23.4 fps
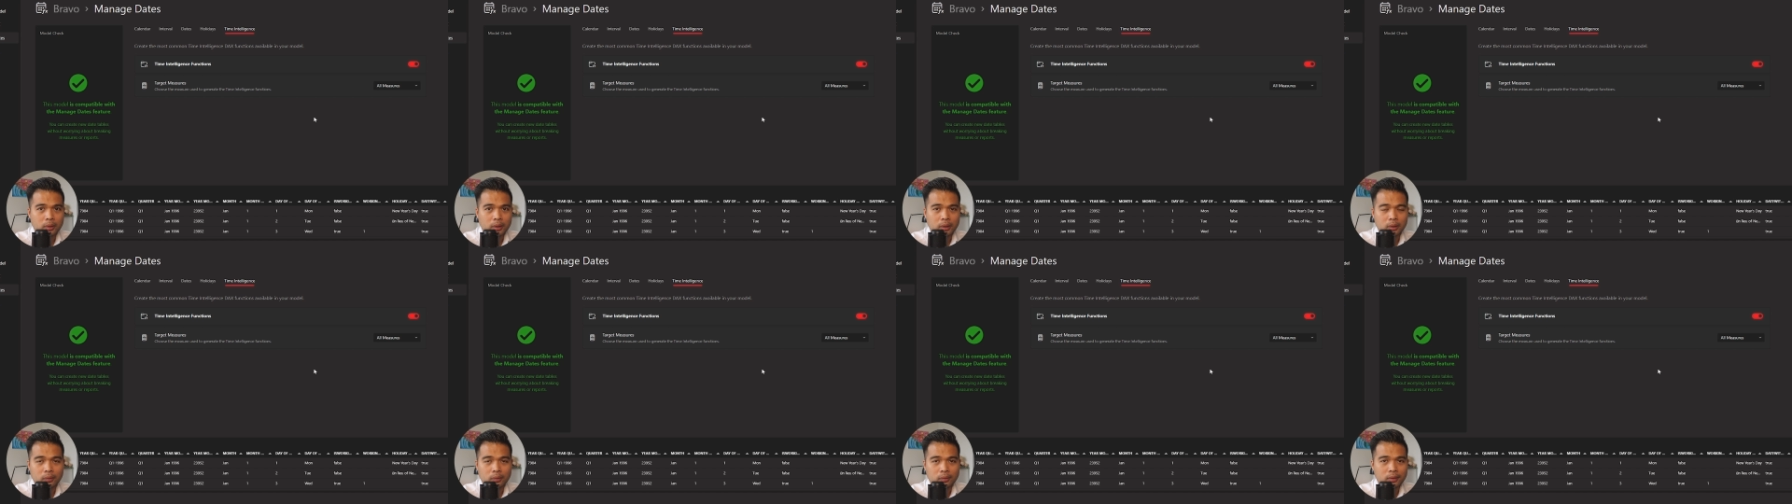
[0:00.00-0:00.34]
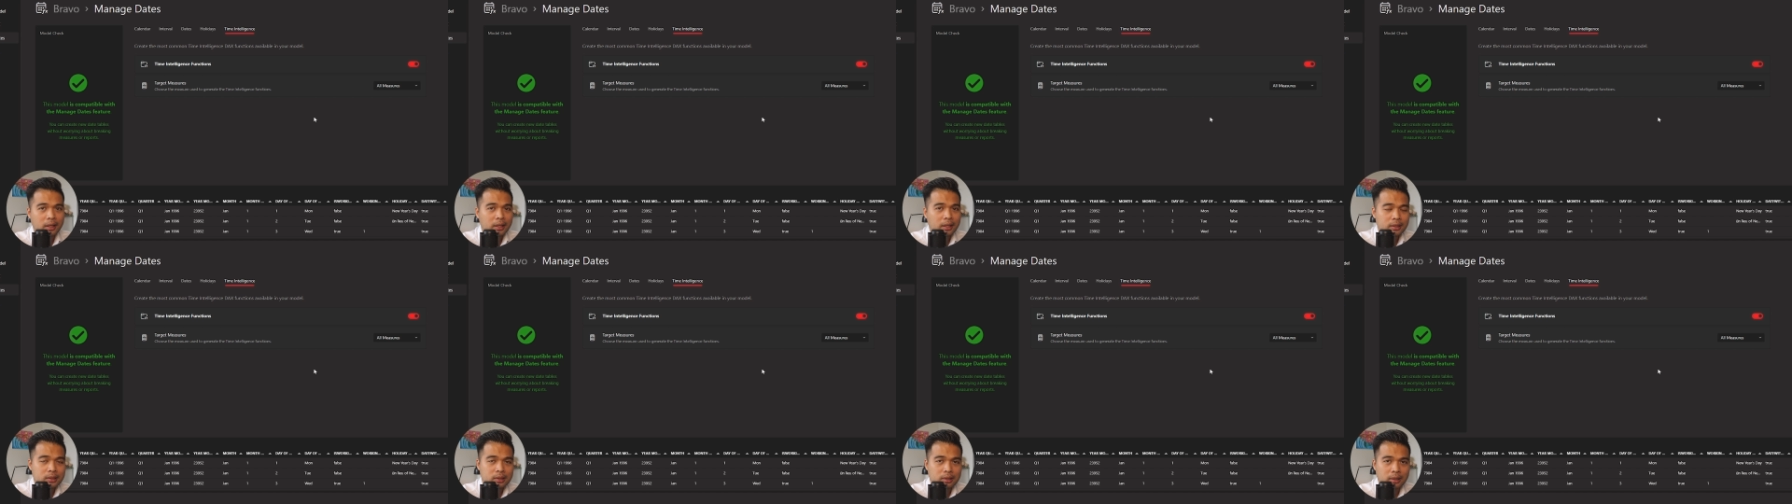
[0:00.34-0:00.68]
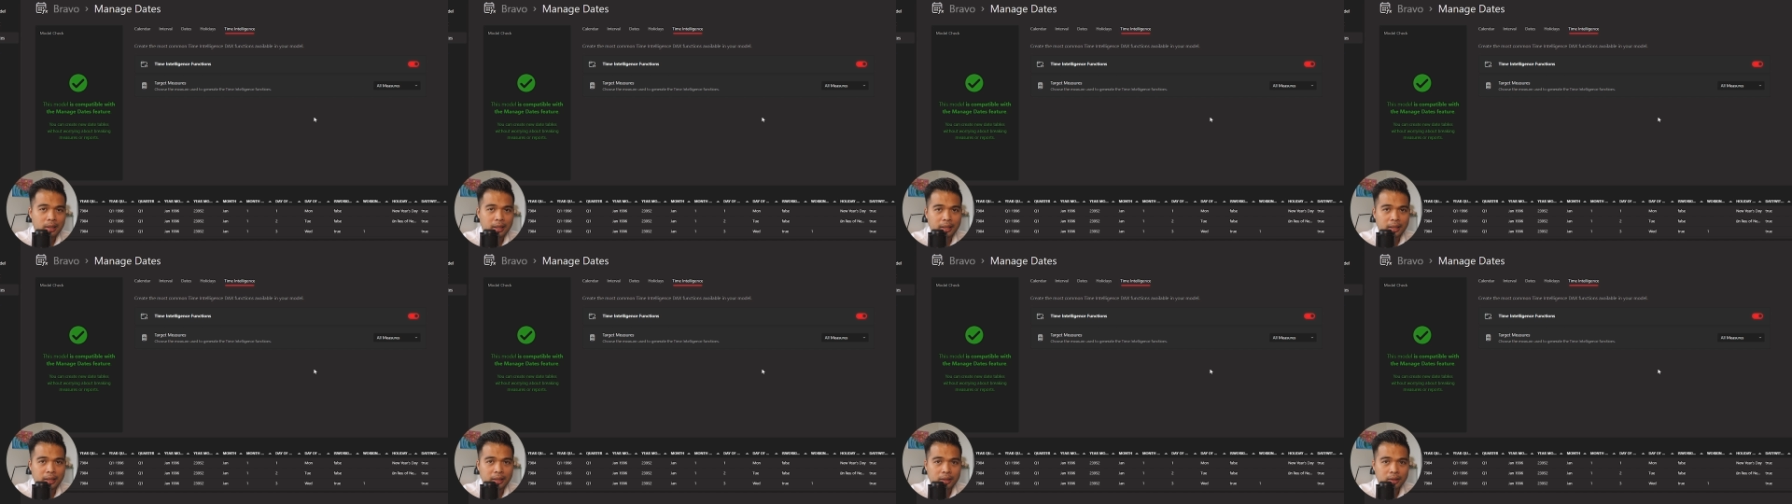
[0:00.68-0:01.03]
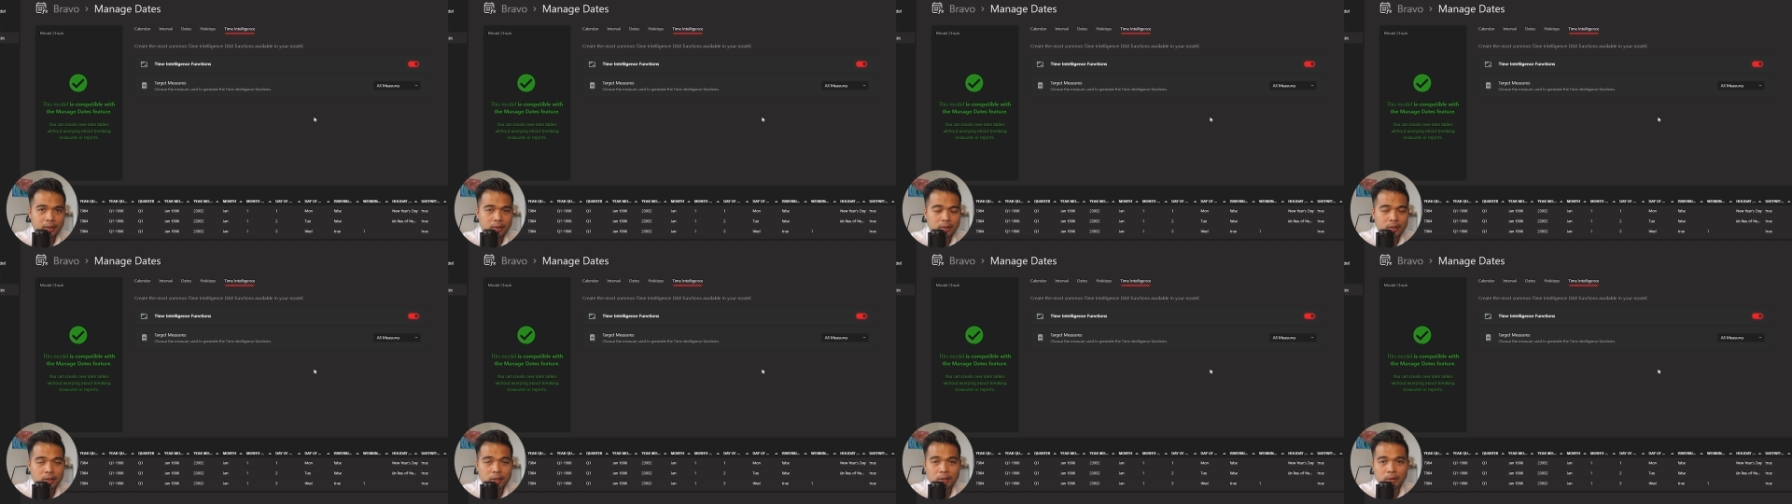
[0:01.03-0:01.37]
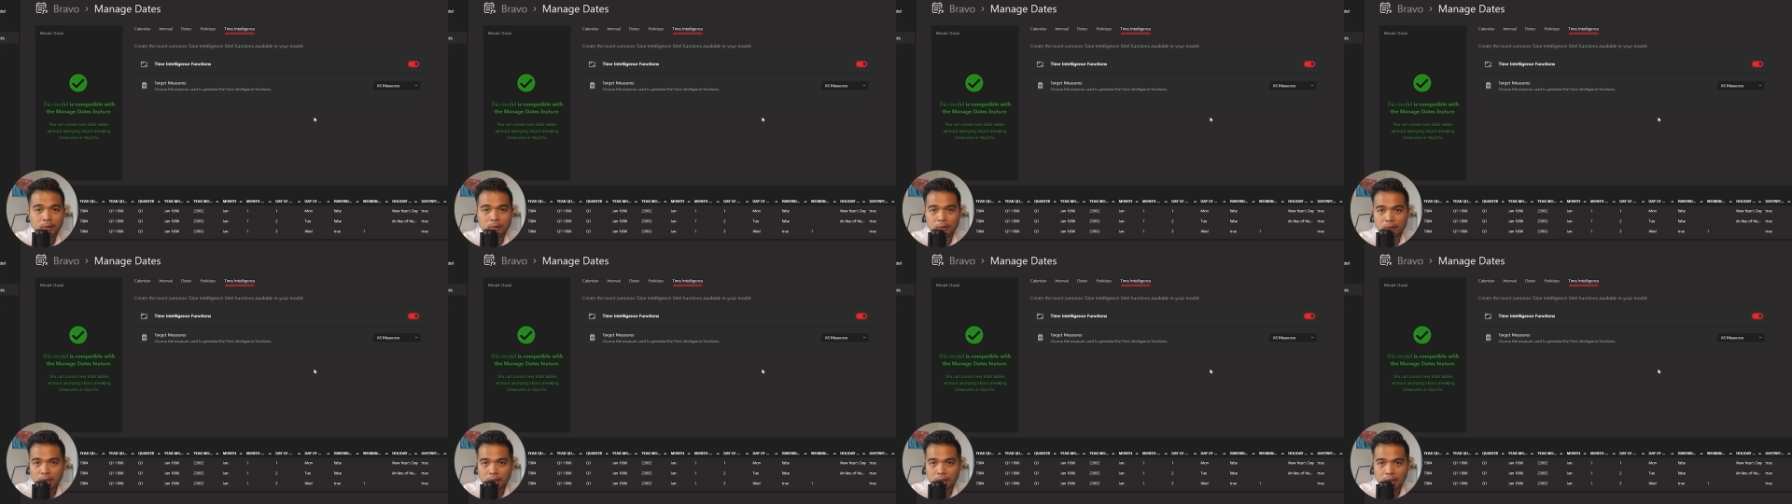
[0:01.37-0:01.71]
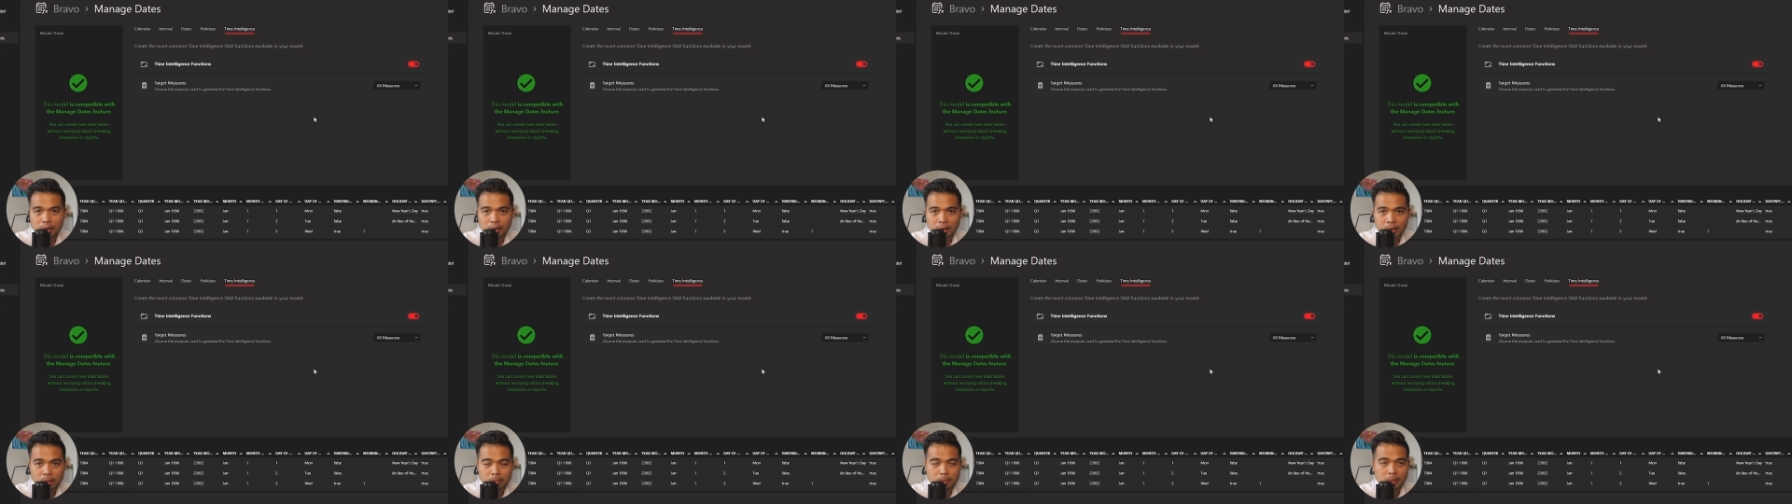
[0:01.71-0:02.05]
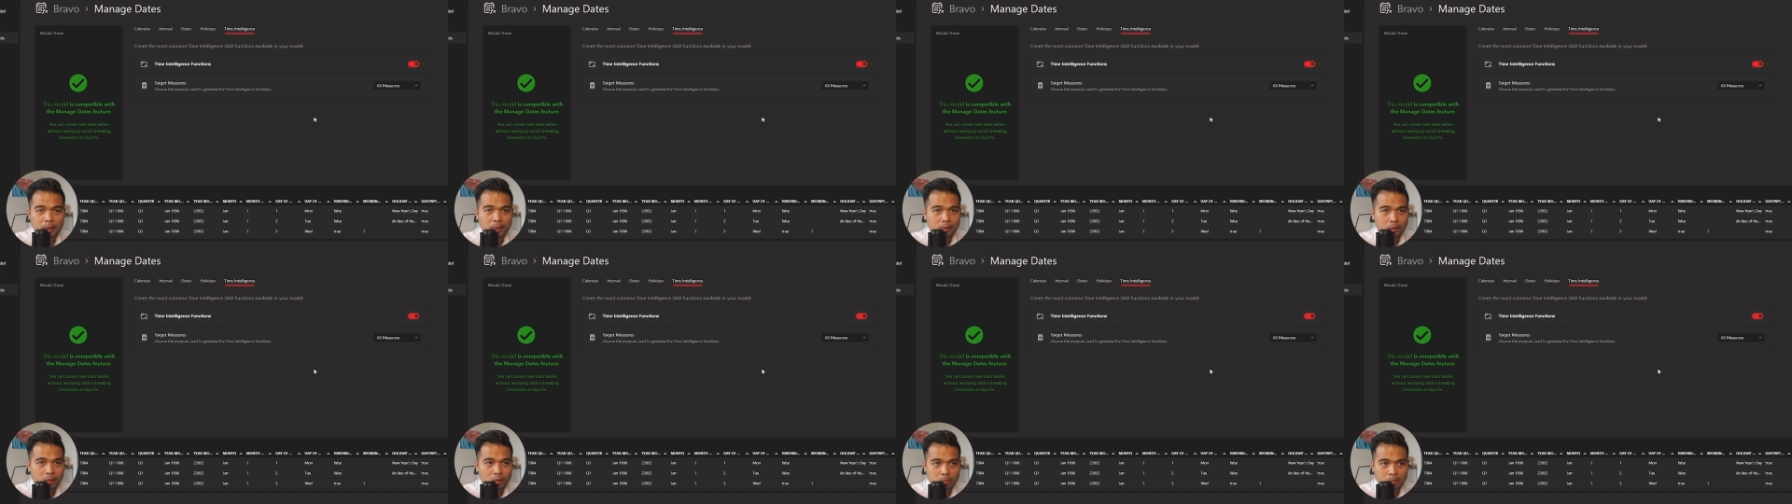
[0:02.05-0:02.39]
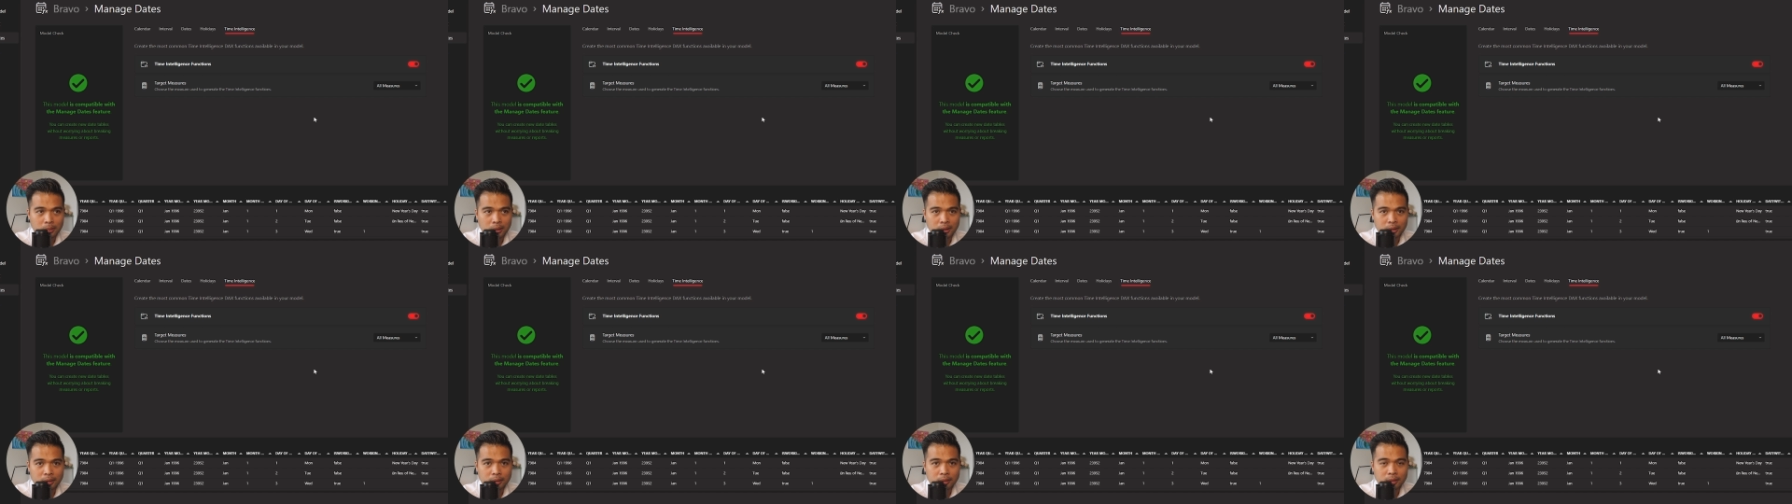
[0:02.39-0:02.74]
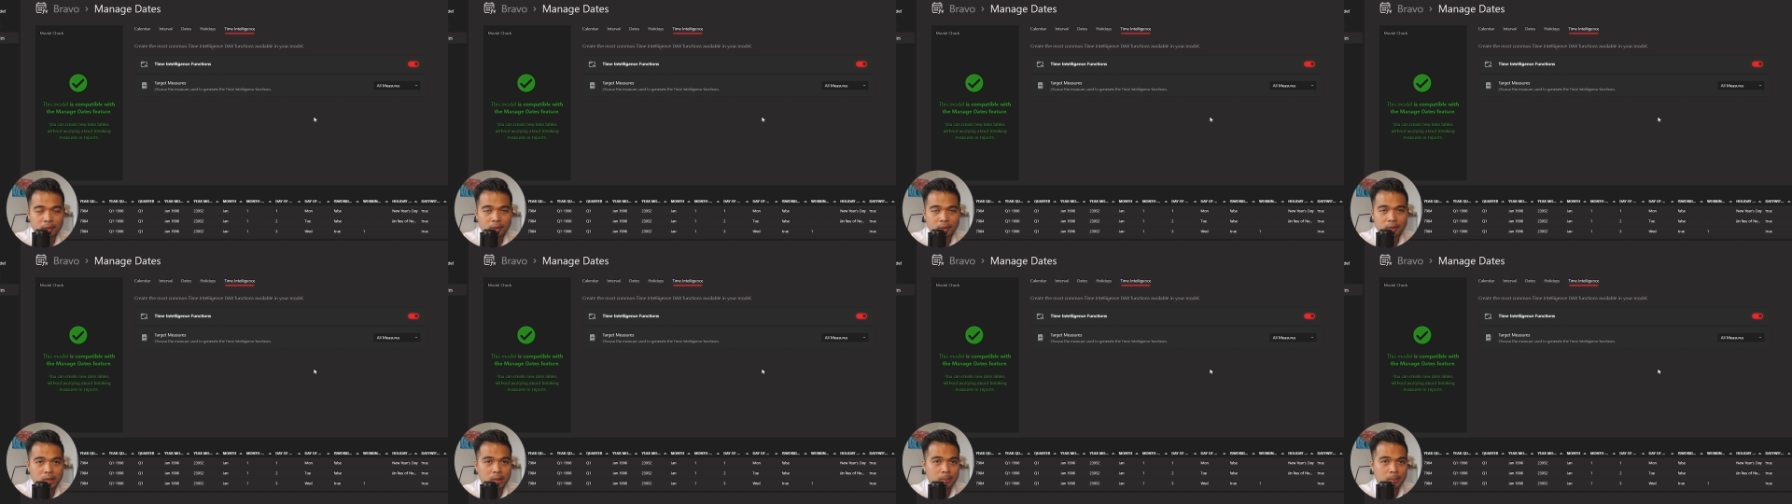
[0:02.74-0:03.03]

you know, things like year on year, month or month,